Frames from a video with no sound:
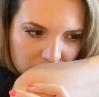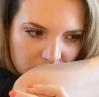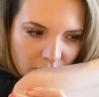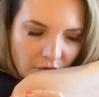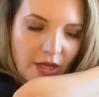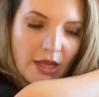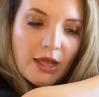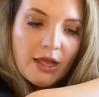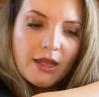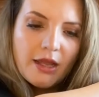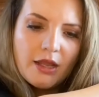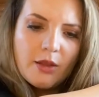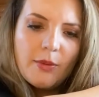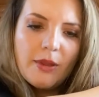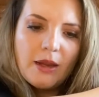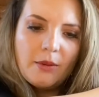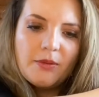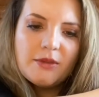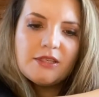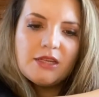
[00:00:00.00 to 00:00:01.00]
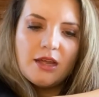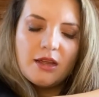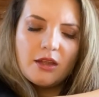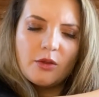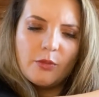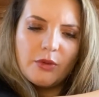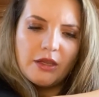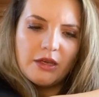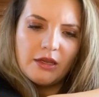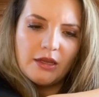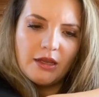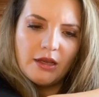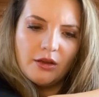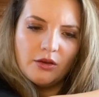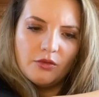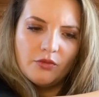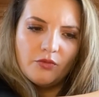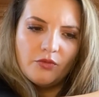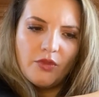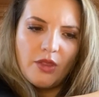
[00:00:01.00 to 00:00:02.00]
Yeah, I can pick up the tonka bean
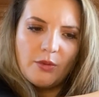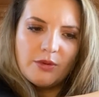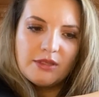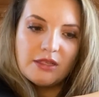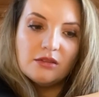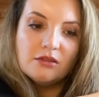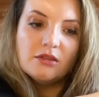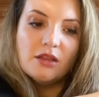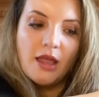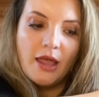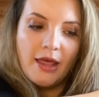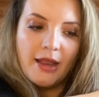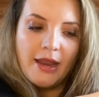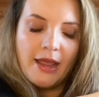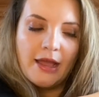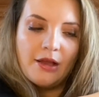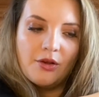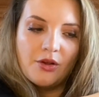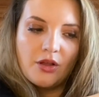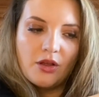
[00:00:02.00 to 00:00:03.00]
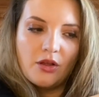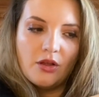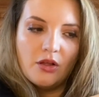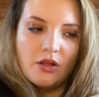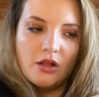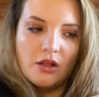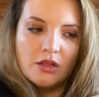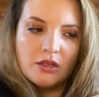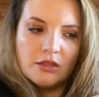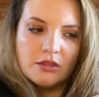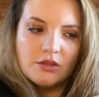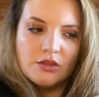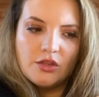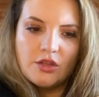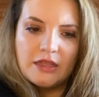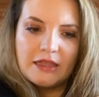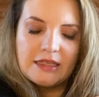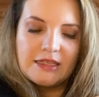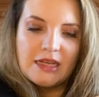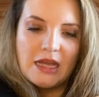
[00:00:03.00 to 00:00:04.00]
now. That was a lot of alcohol.
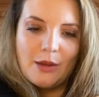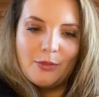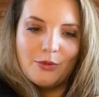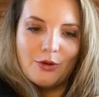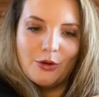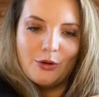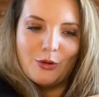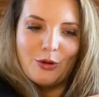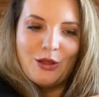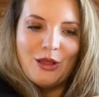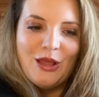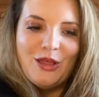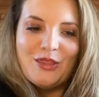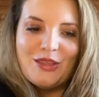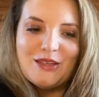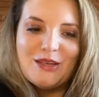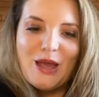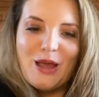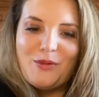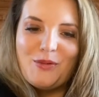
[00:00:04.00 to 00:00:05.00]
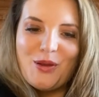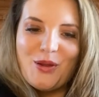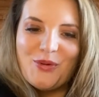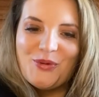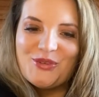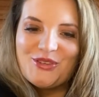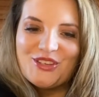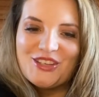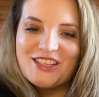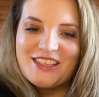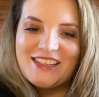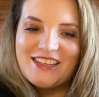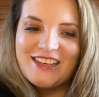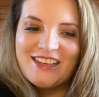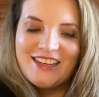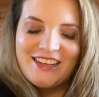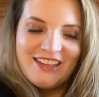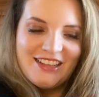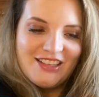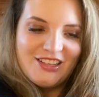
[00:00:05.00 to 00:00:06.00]
Like the top note was just
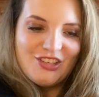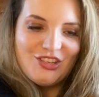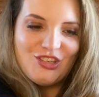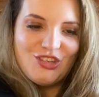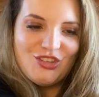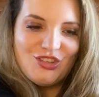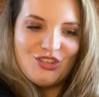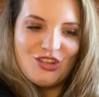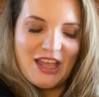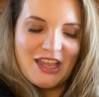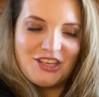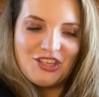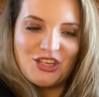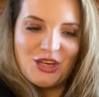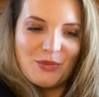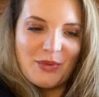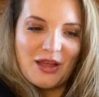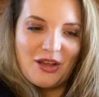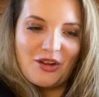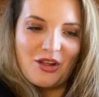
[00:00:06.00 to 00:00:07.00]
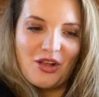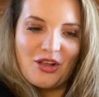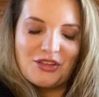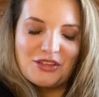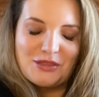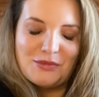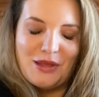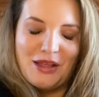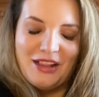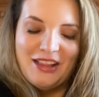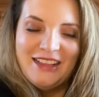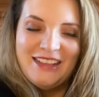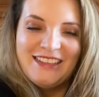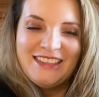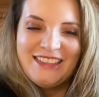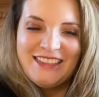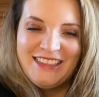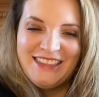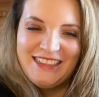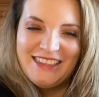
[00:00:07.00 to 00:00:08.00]
that cheap alcohol smell.
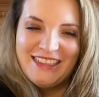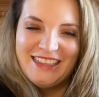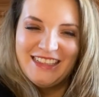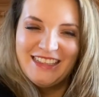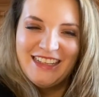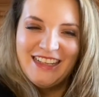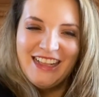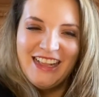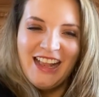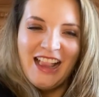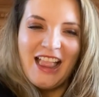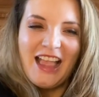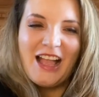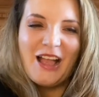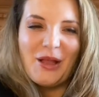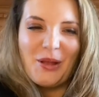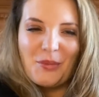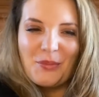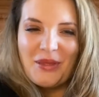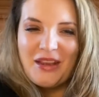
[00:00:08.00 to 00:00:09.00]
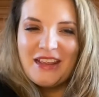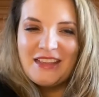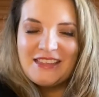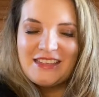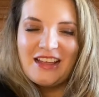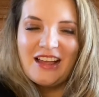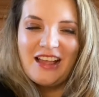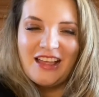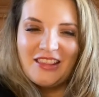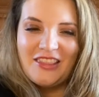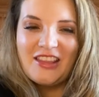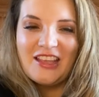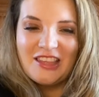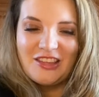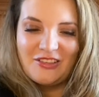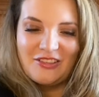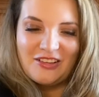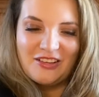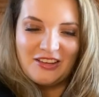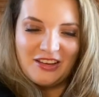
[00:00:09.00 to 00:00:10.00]
But it's gone. Like
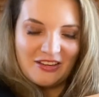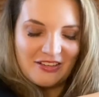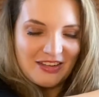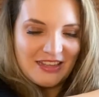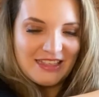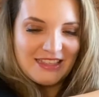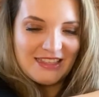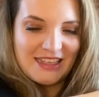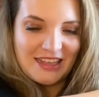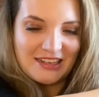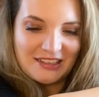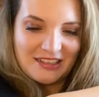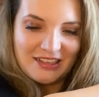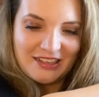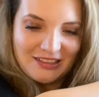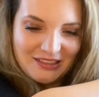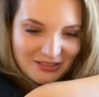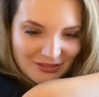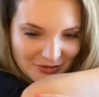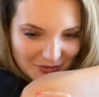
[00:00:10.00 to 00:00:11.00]
it's settling.